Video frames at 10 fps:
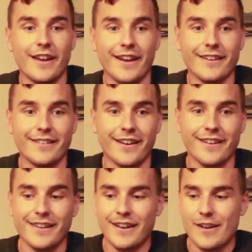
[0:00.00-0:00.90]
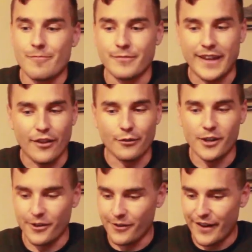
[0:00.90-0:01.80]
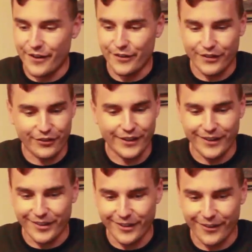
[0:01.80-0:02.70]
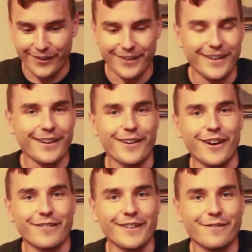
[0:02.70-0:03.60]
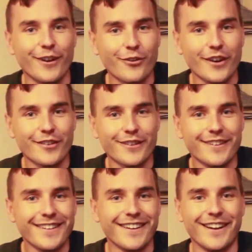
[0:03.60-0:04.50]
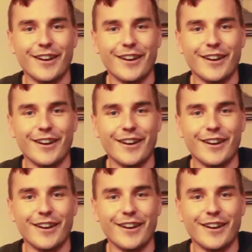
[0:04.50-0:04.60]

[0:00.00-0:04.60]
And down the road, who knows, if she does another coffee fundraiser,